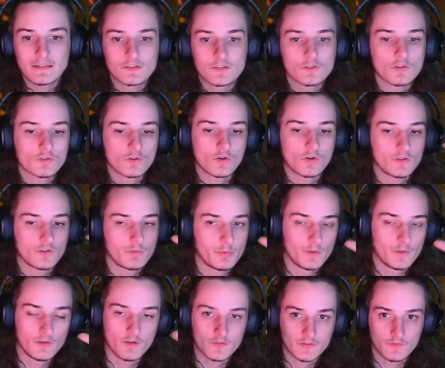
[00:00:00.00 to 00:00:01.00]
it's not going to
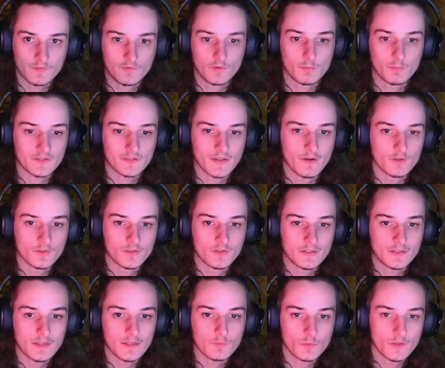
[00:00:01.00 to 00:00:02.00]
be a loss if you miss out on
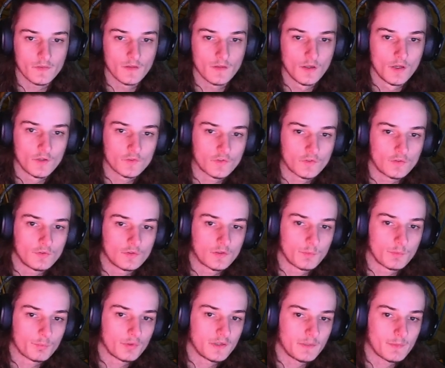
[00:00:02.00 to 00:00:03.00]
that one, so you
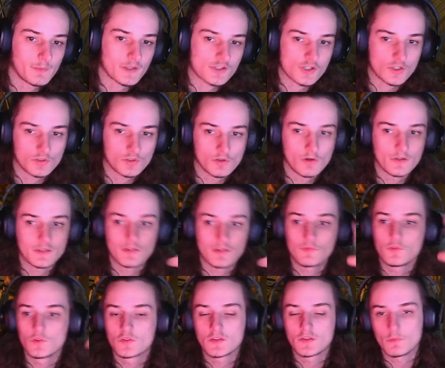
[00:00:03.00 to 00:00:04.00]
can pretty much ignore it.
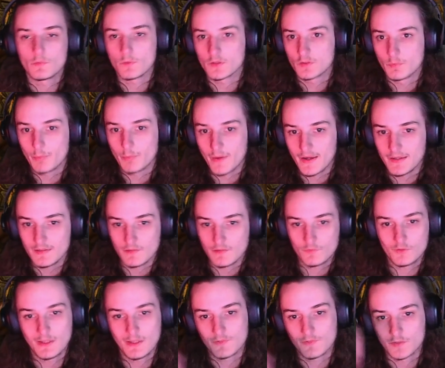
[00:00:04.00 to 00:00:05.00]
If you still want to buy it,
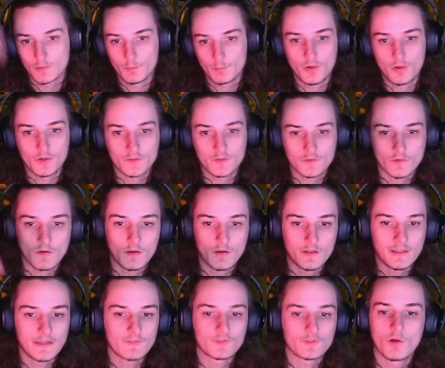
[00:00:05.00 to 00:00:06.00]
if you have some points
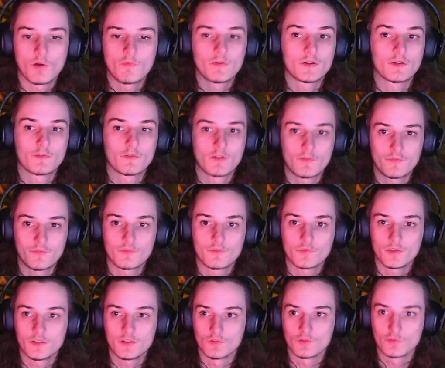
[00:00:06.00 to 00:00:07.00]
left over, feel
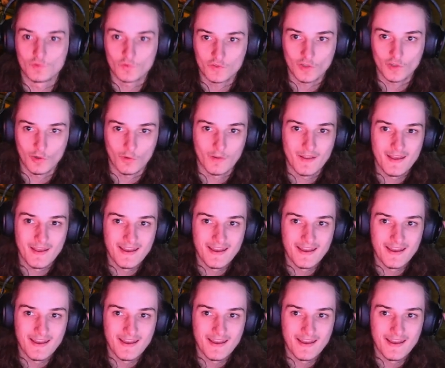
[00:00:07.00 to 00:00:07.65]
free to do so.